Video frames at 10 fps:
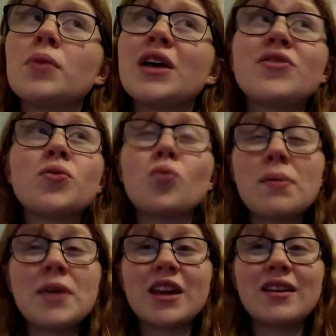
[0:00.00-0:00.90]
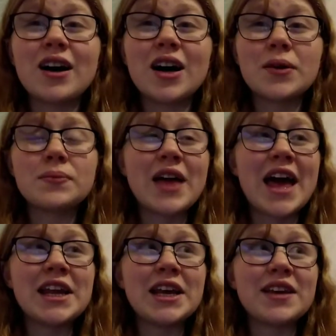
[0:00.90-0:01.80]
even women,
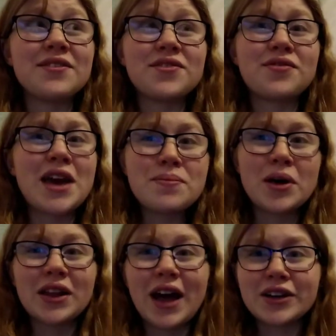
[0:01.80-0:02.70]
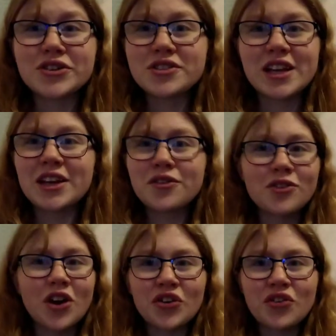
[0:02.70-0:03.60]
any female actress, any
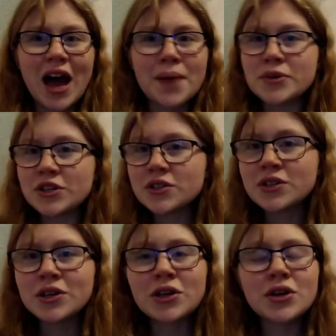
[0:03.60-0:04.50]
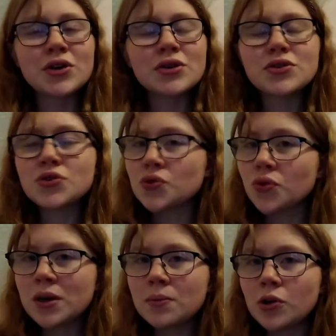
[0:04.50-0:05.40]
of kind of Hammer's
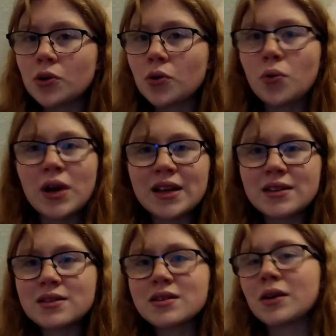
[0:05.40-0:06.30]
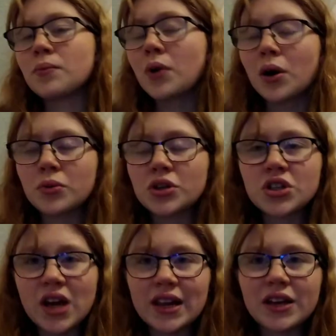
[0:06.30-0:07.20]
scream queens like Barbara
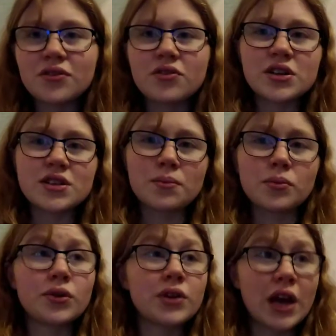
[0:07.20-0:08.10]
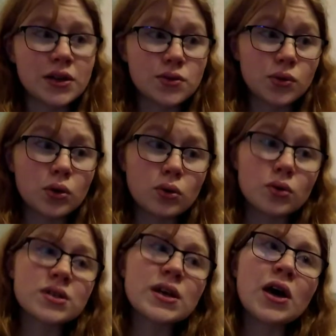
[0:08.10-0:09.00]
Shelley, for example, and Hazel
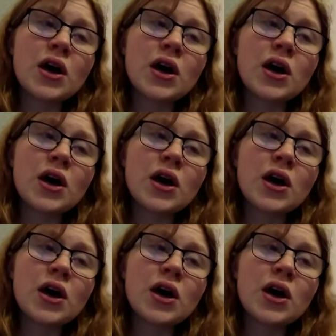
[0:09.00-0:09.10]
Court.